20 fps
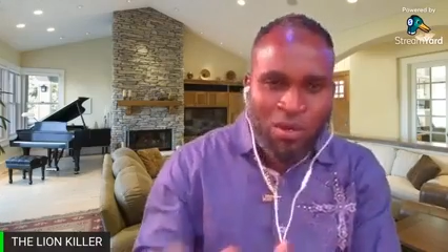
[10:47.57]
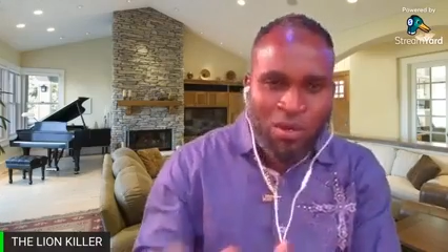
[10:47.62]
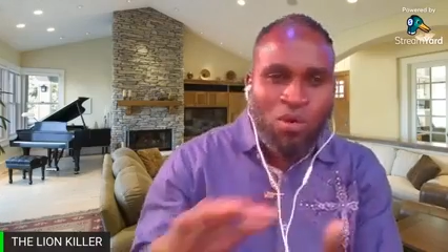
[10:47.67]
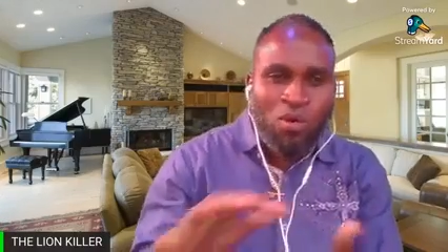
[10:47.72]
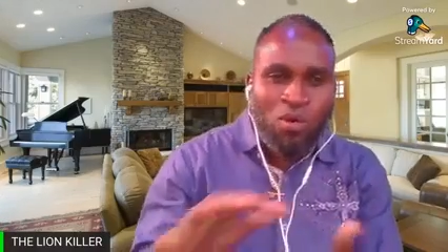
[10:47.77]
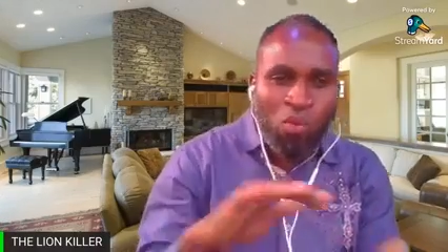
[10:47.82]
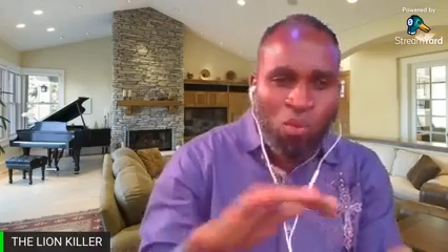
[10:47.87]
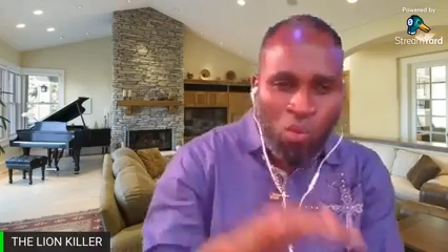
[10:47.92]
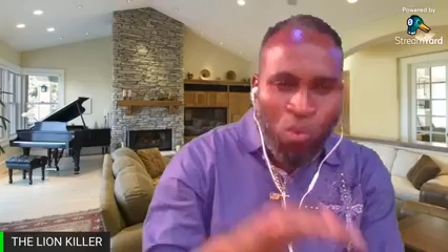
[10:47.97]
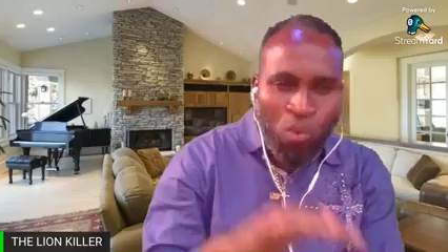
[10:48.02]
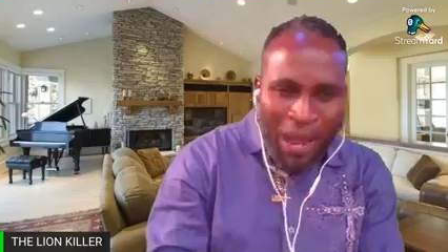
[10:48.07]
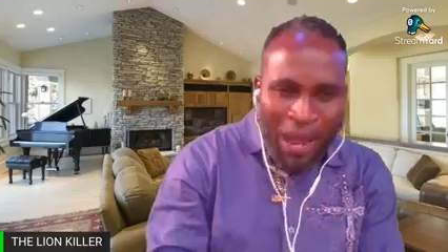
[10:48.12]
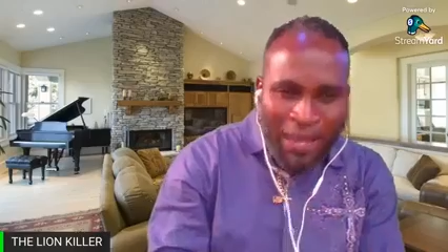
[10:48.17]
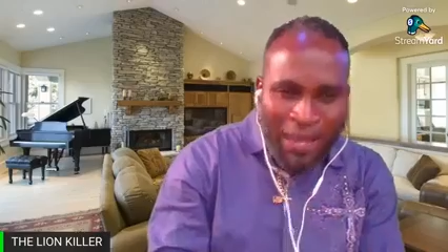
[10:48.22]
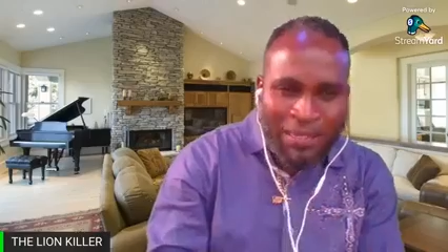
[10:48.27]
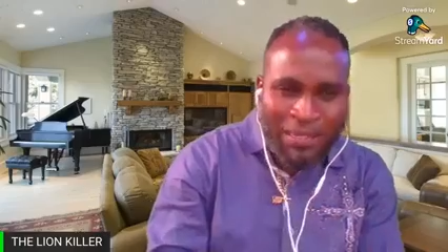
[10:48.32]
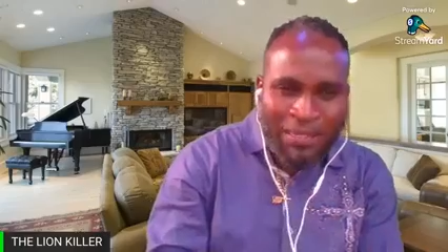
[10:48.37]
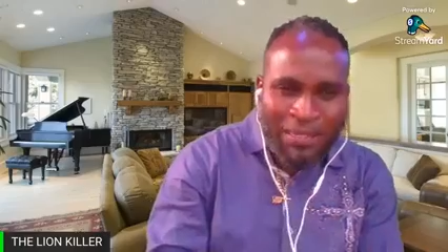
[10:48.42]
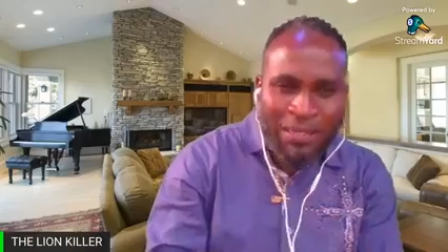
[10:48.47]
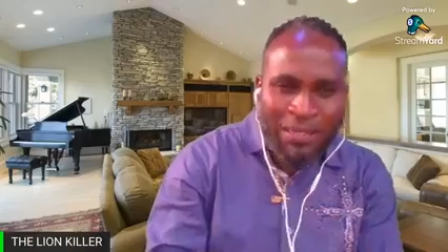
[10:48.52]

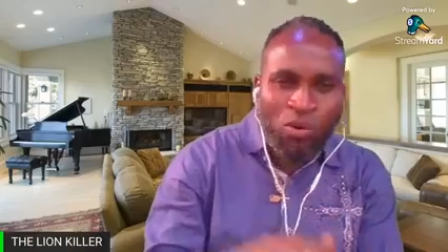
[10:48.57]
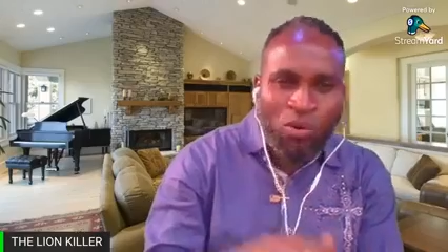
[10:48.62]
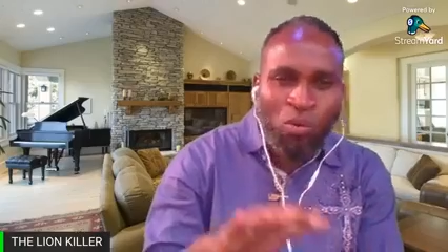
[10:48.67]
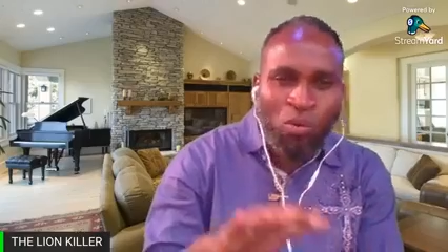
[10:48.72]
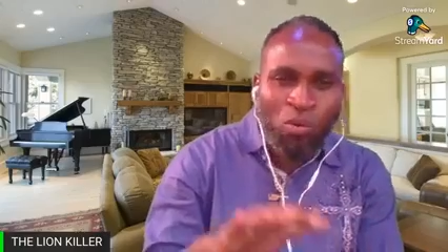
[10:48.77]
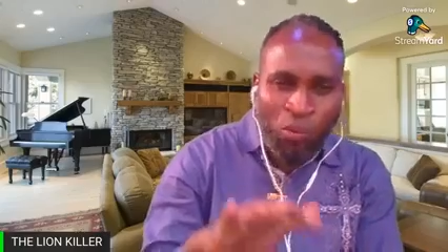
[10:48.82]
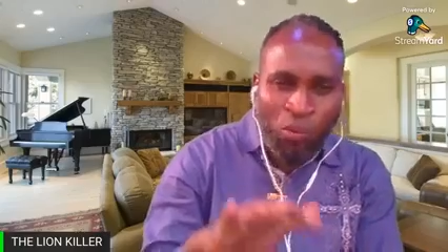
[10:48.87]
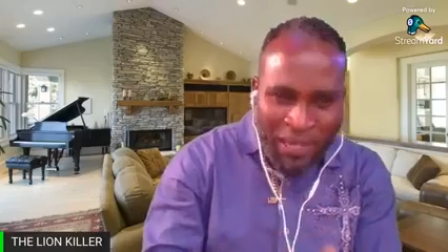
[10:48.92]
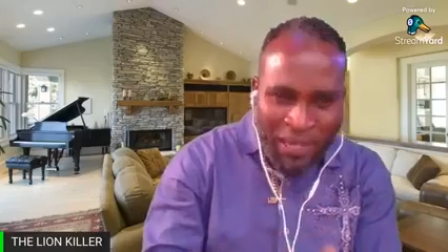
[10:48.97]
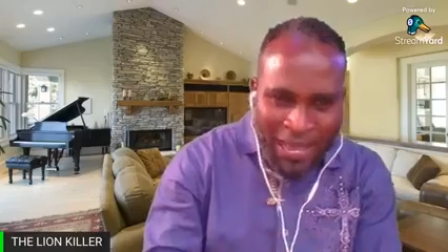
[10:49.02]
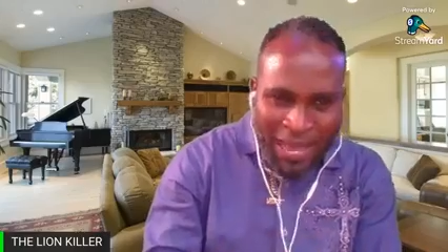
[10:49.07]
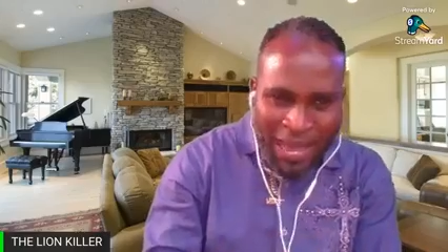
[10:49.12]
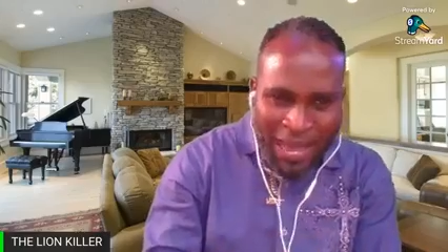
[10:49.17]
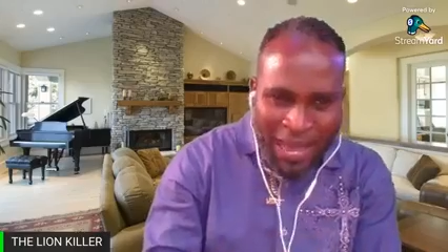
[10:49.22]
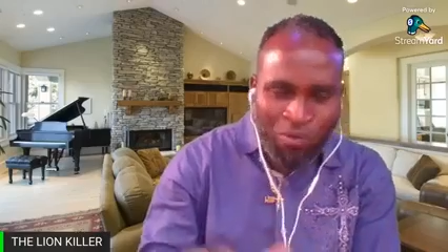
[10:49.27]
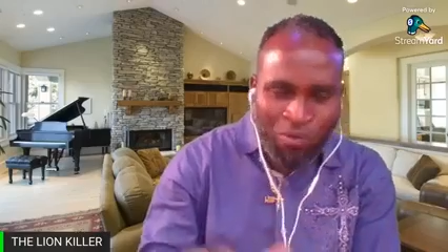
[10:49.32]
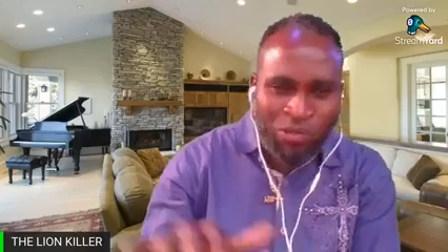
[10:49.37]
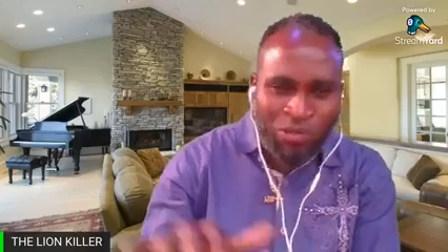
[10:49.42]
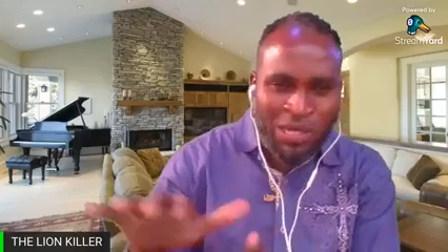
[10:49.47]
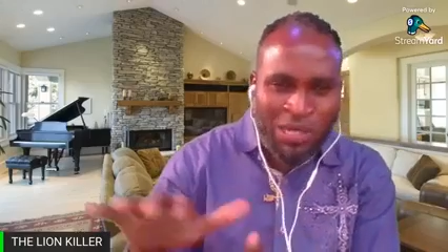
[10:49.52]
why, where I
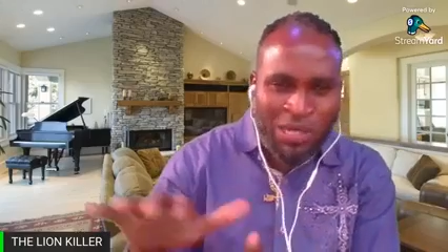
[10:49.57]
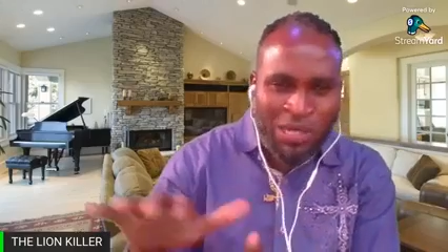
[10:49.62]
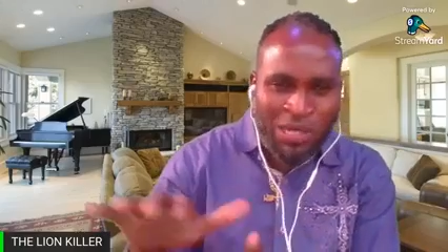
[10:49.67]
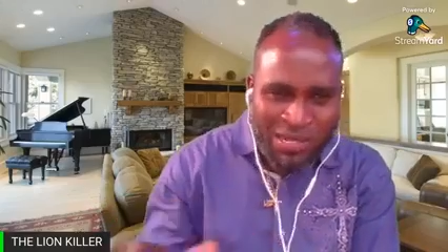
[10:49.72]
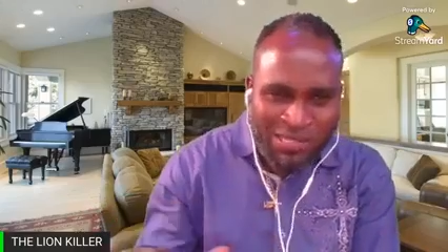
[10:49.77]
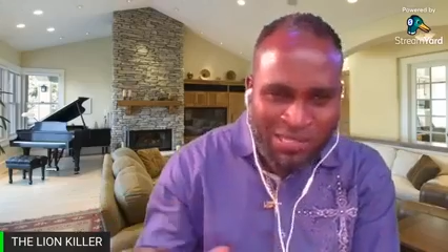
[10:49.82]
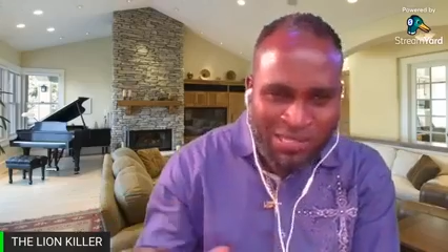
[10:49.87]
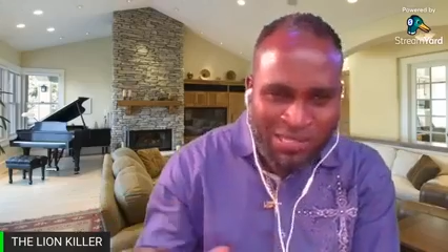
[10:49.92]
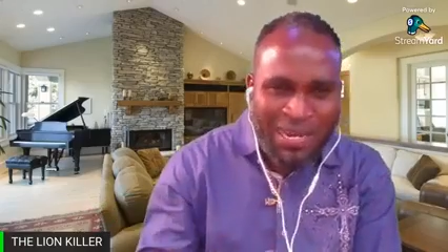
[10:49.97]
was arrested,